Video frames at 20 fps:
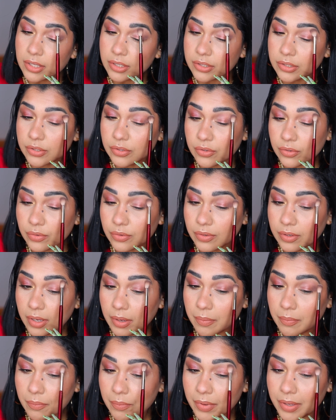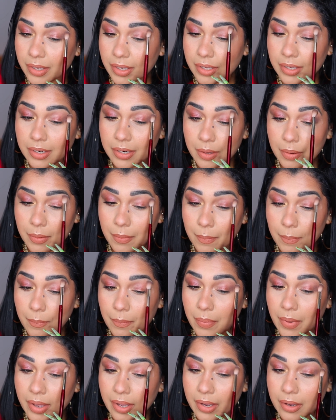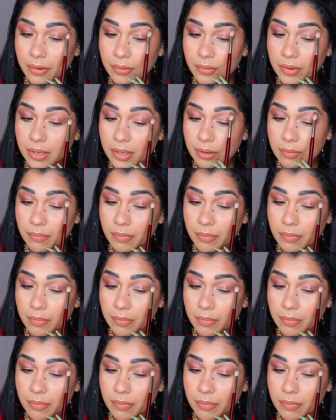So I'm being very,